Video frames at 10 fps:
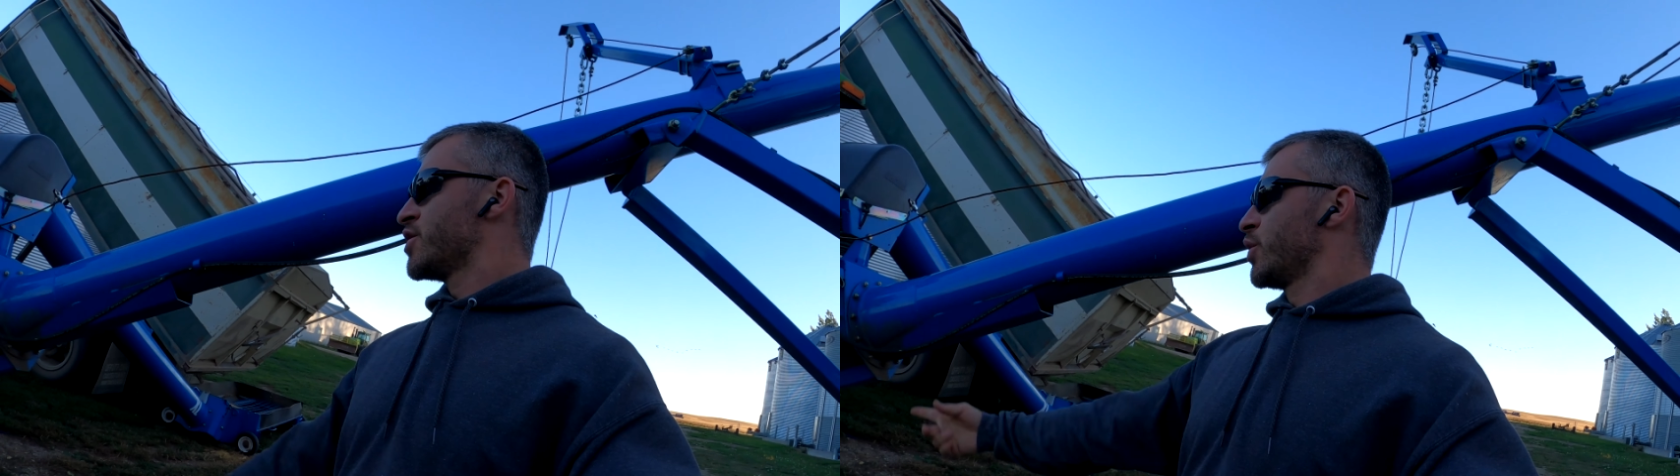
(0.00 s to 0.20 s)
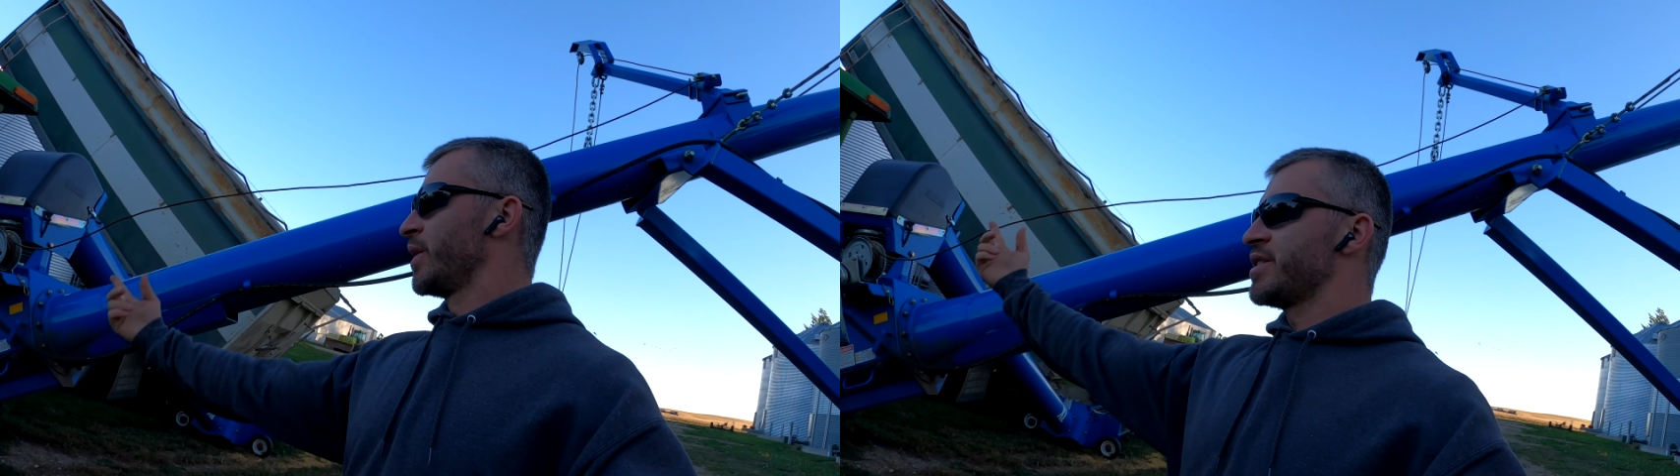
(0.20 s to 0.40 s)

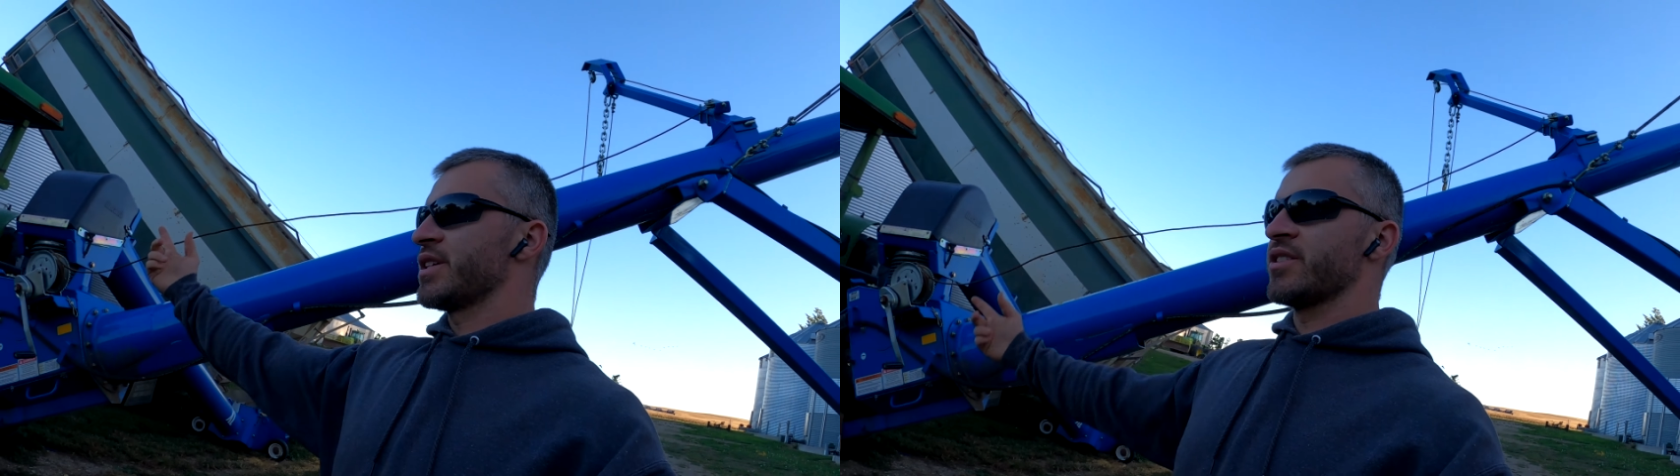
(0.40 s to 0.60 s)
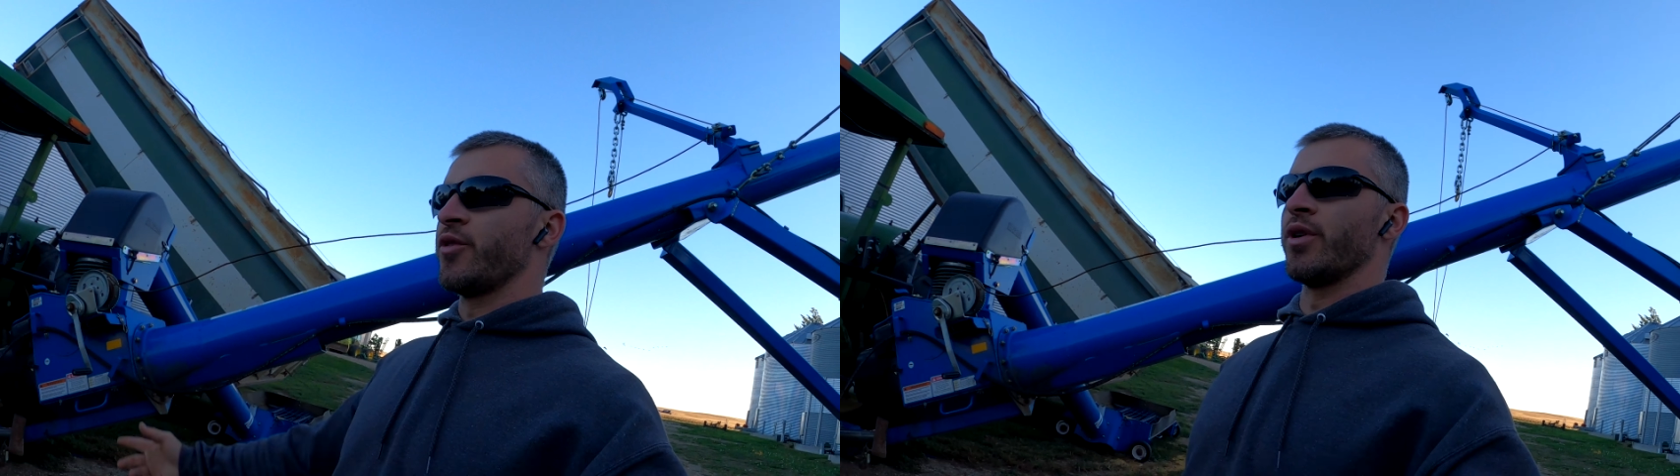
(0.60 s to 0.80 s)

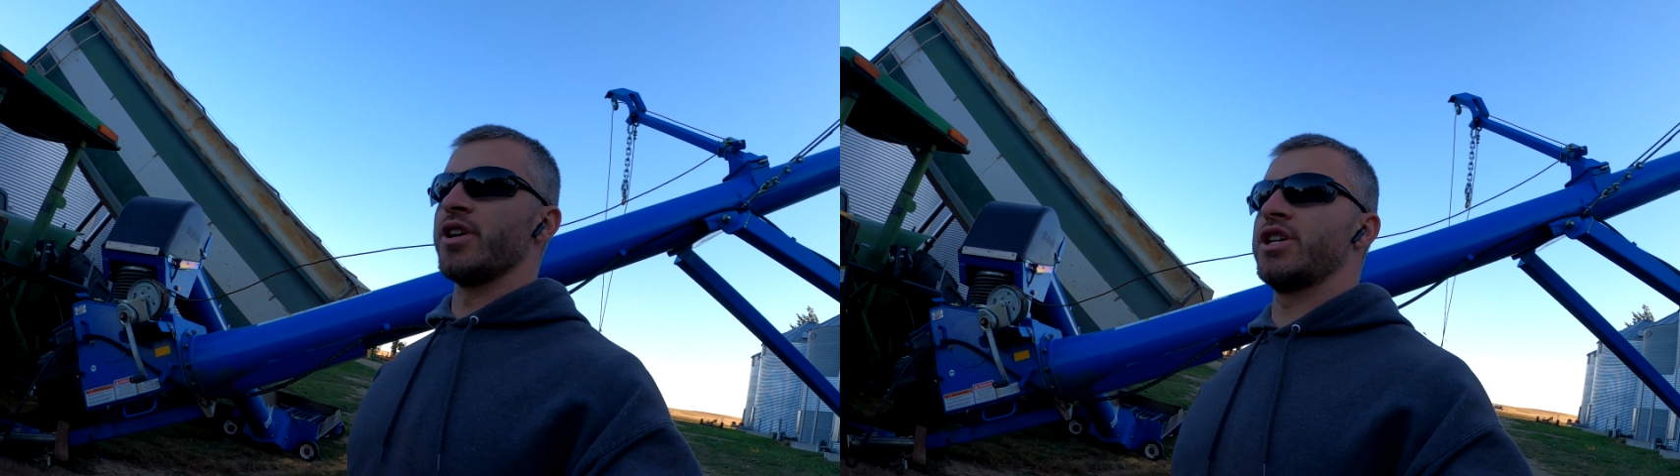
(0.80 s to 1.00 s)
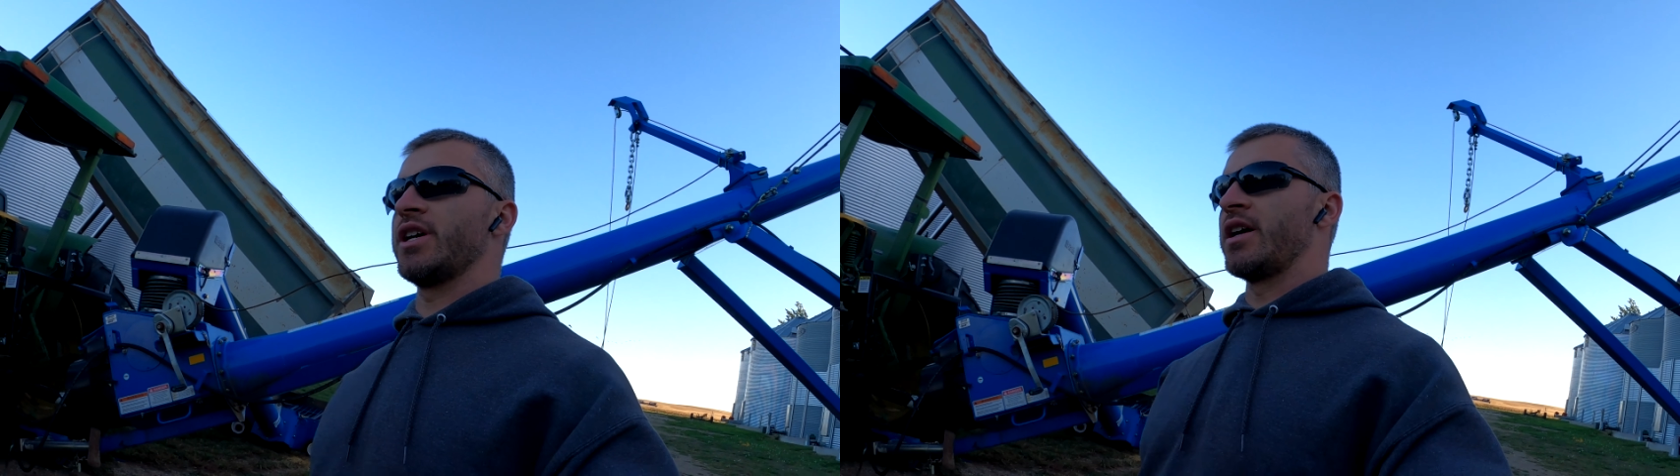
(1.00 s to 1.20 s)

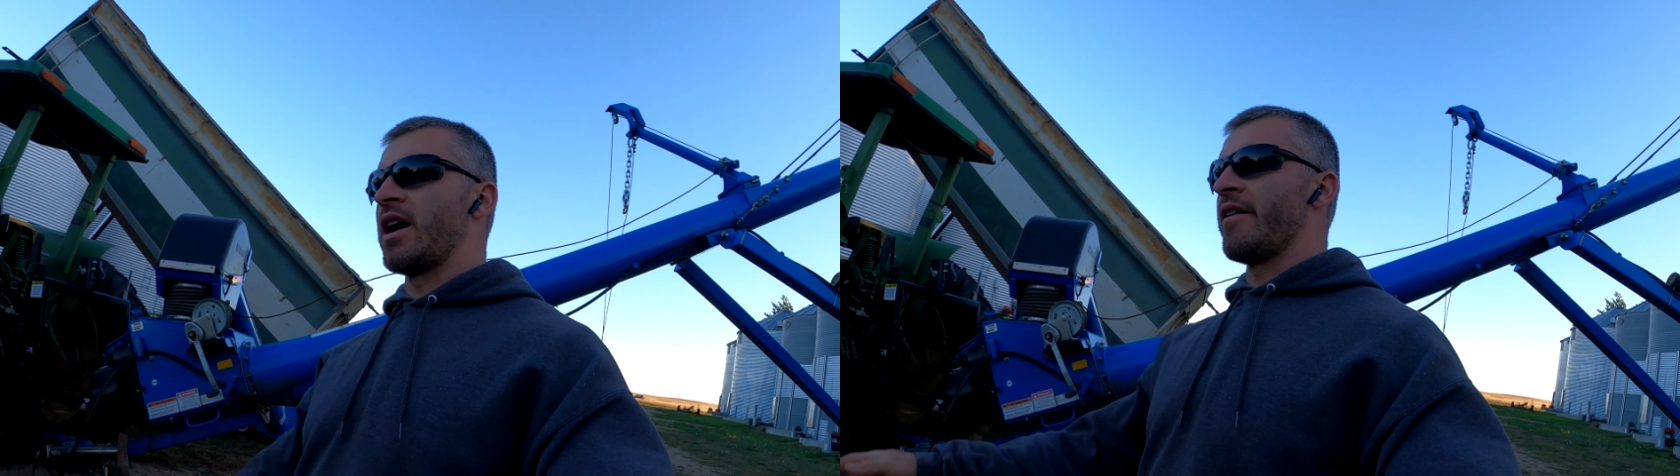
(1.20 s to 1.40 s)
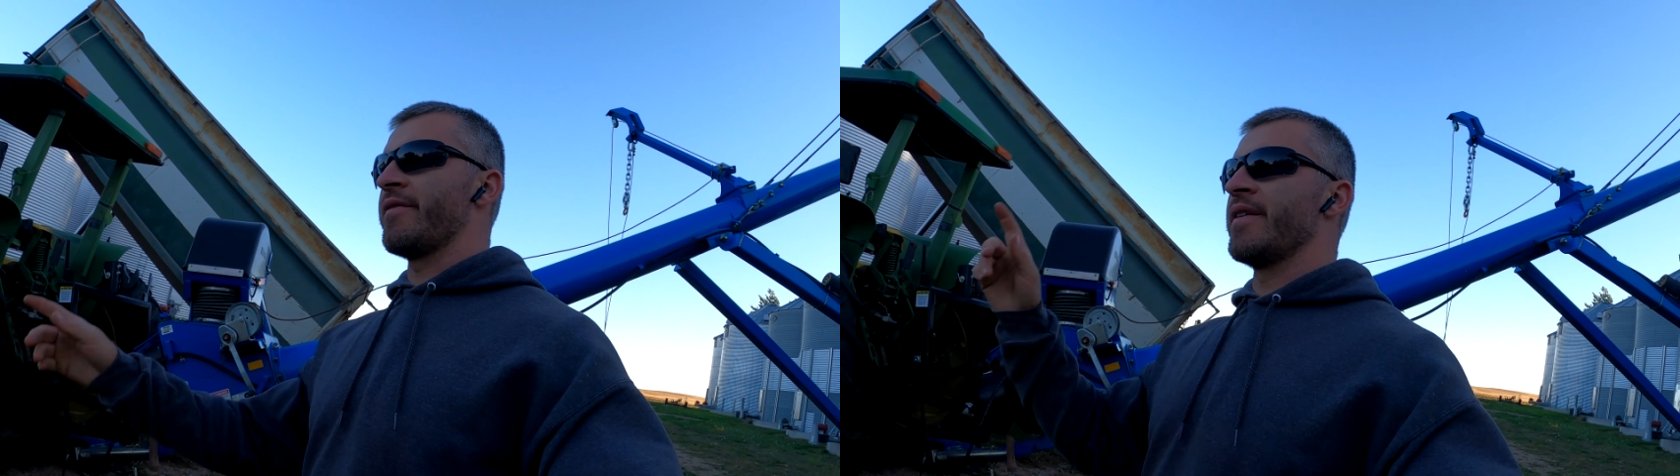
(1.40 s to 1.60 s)
2640 shut
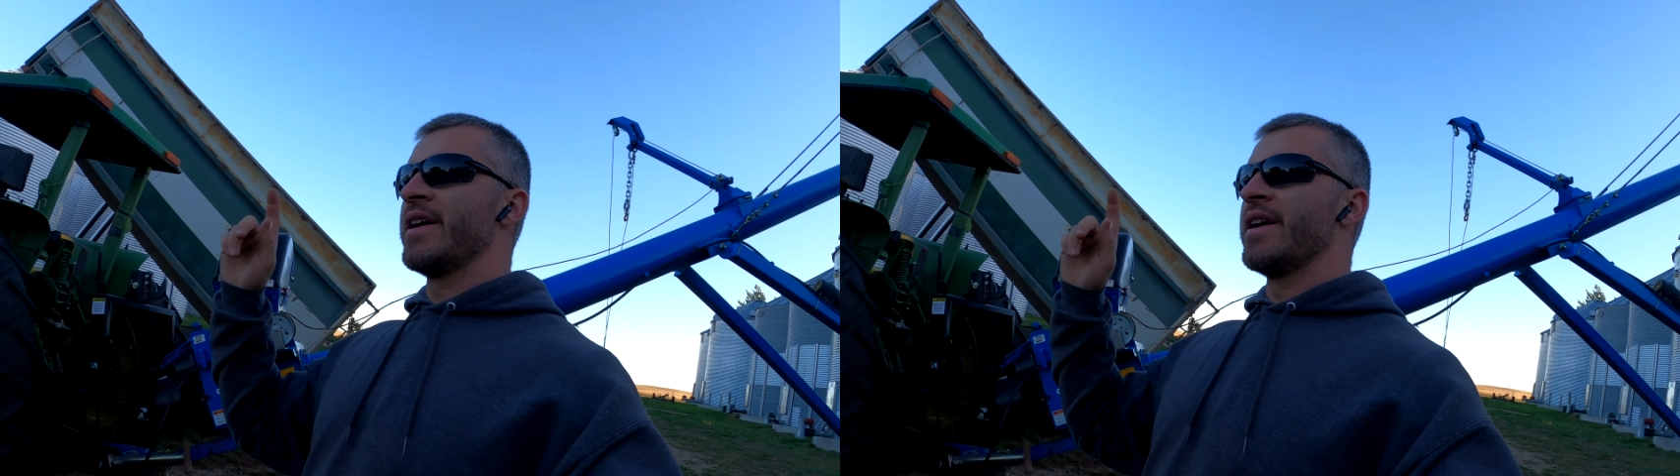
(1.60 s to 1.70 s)
off,